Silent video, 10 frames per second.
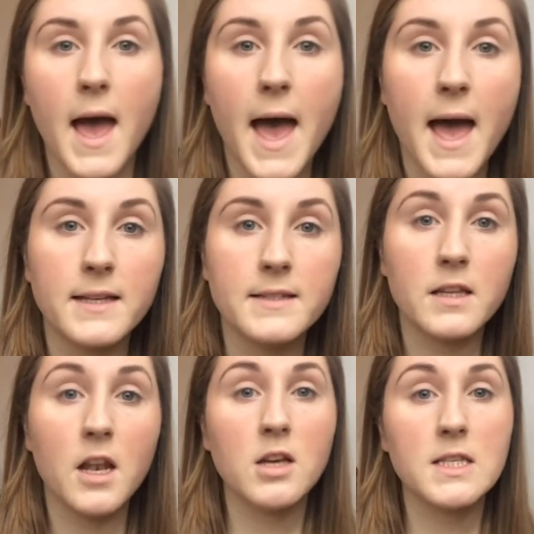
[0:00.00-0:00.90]
And
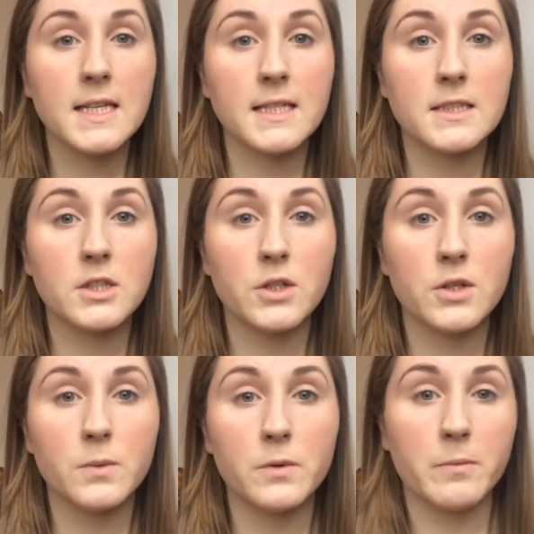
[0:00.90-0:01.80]
the last thing to
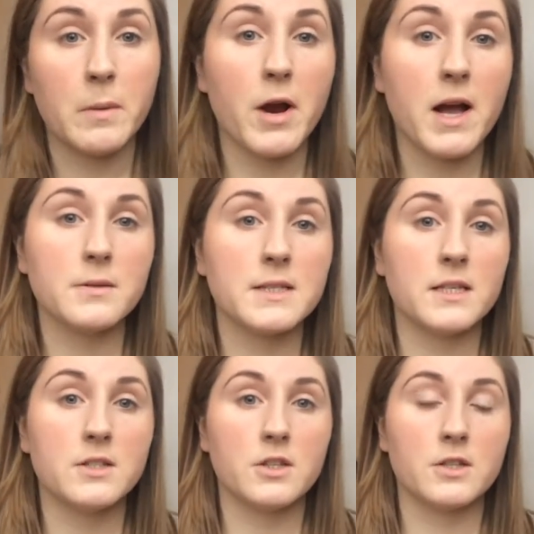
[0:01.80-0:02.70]
do with my brows
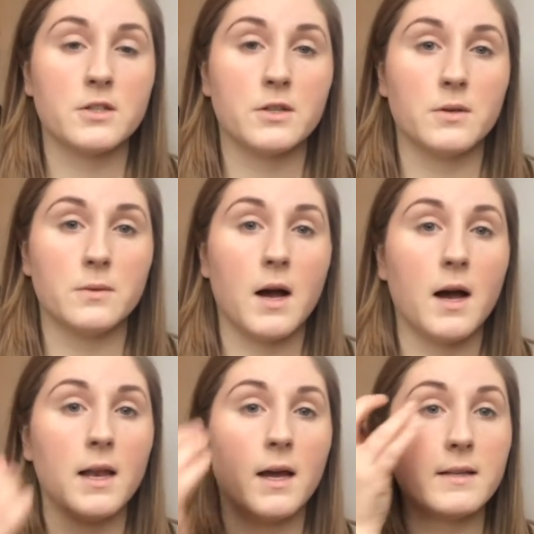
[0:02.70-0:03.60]
is just to
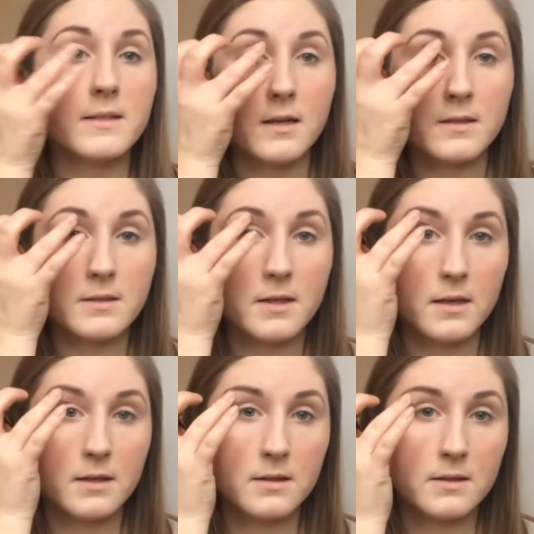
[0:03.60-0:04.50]
highlight
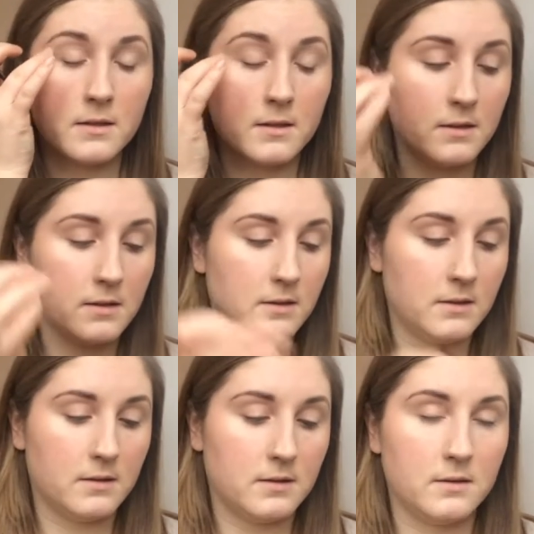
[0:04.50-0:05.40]
under
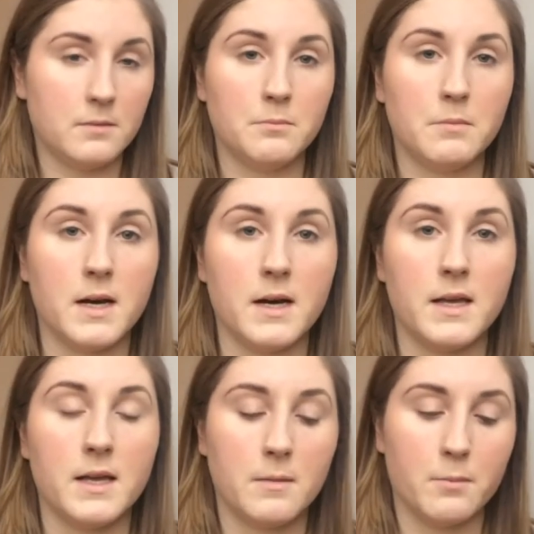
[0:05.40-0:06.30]

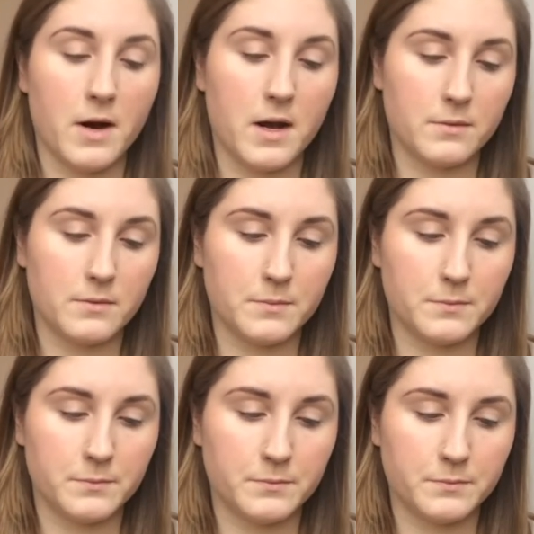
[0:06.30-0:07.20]
my
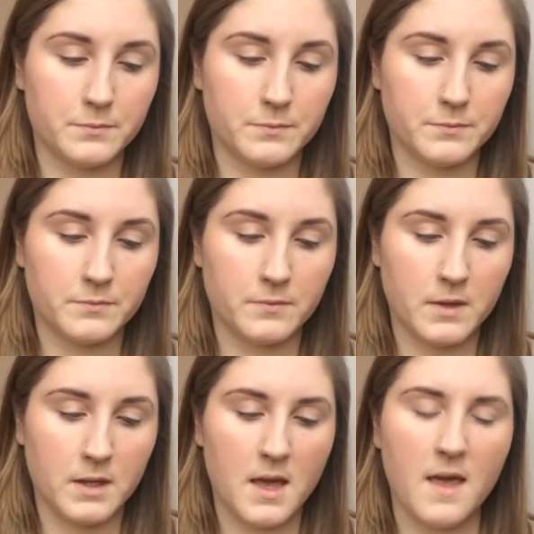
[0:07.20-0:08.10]
brows.
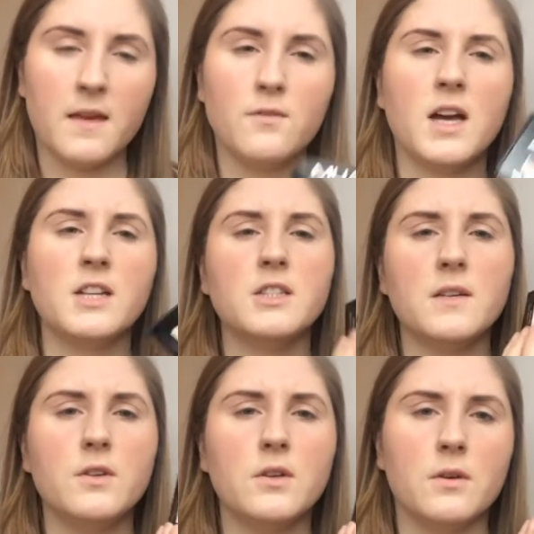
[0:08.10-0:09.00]
They've not
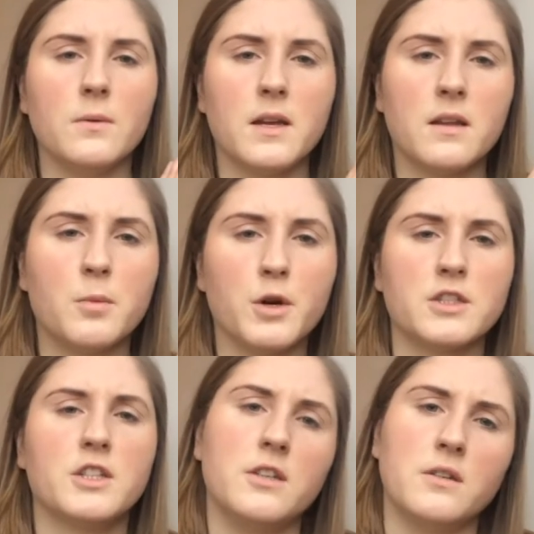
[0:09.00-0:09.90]
given you another
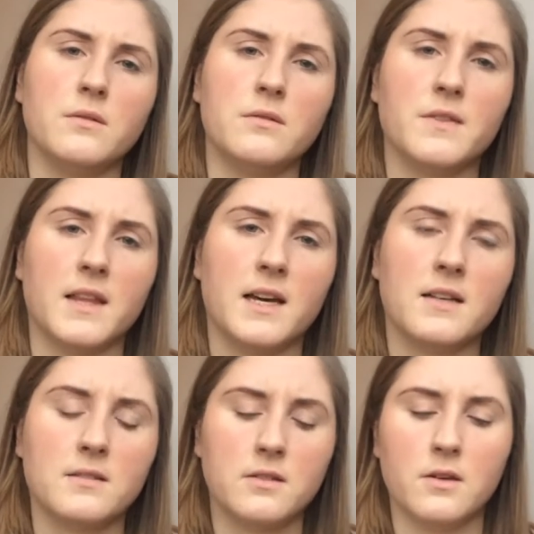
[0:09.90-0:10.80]
brush to use for
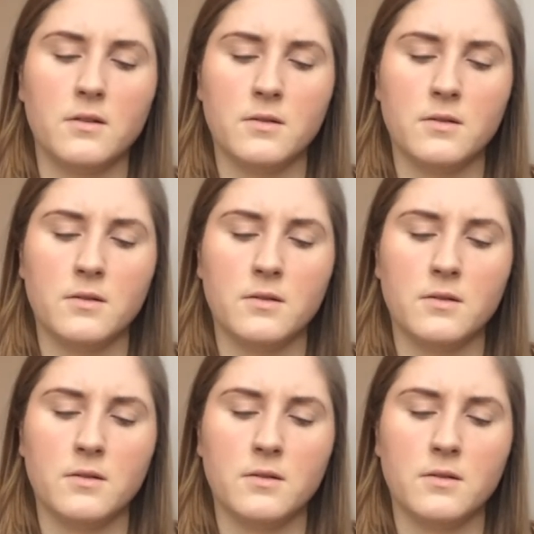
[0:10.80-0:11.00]
that, so